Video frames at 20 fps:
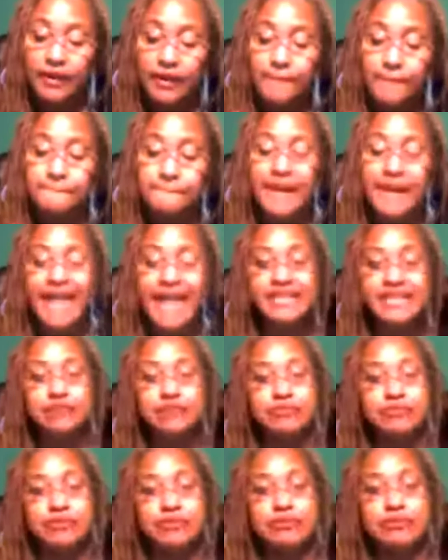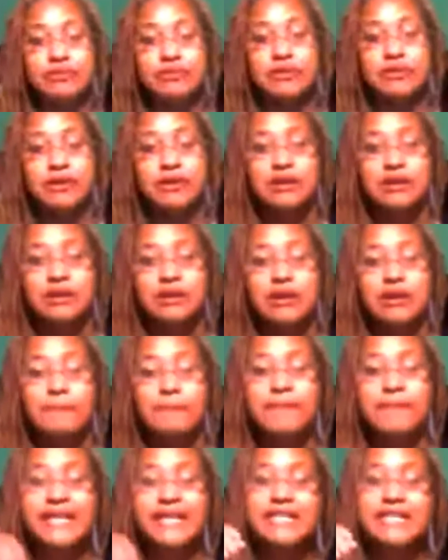possible, but
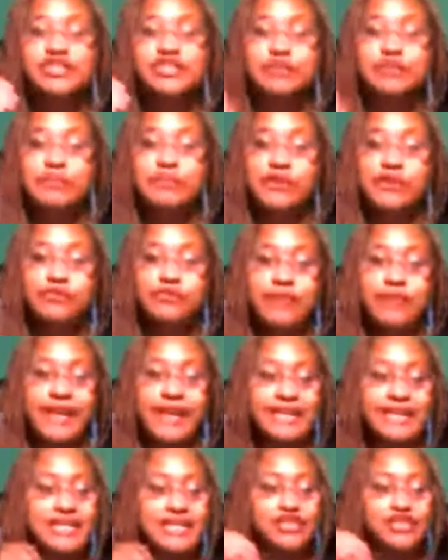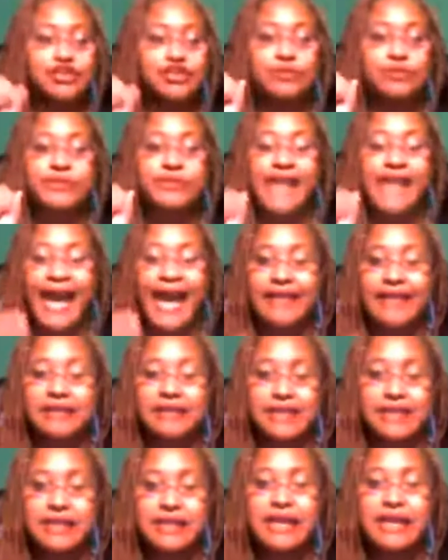it is your birthright. It is your
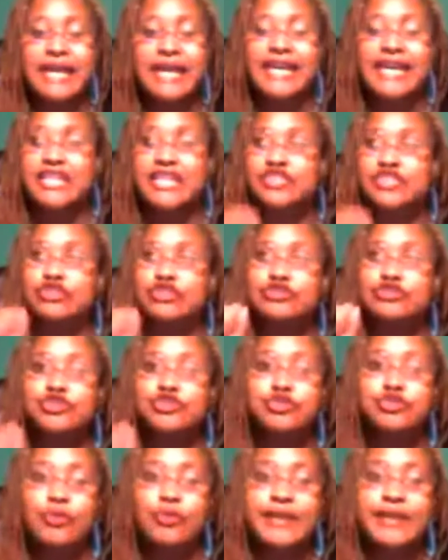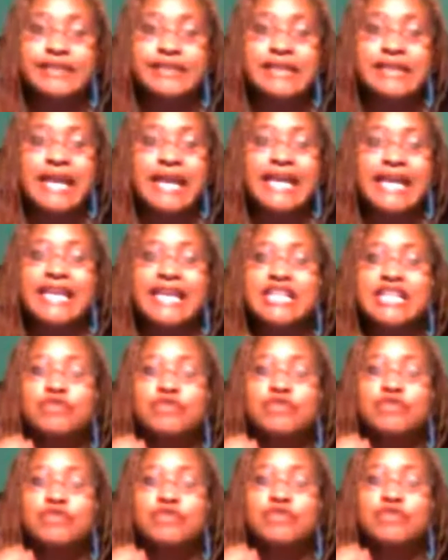reality. It is your choice. It is where
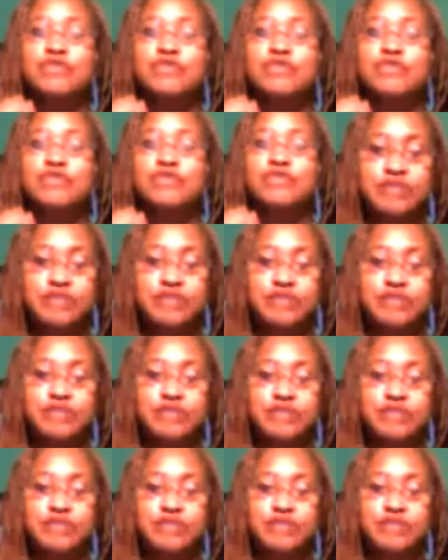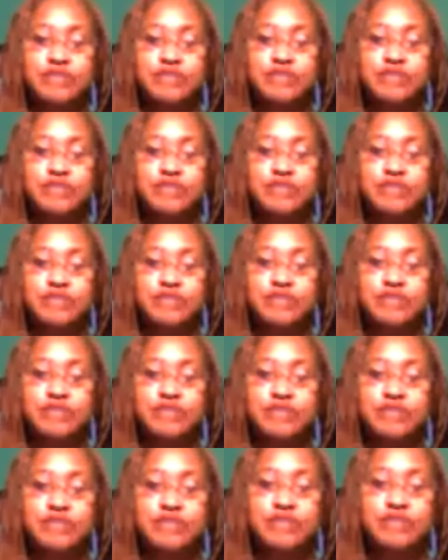you should be. Richness is
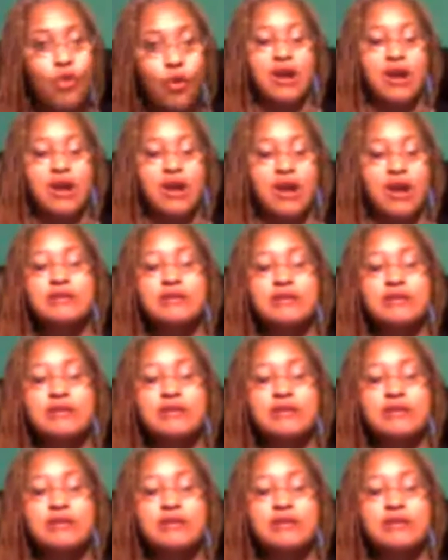more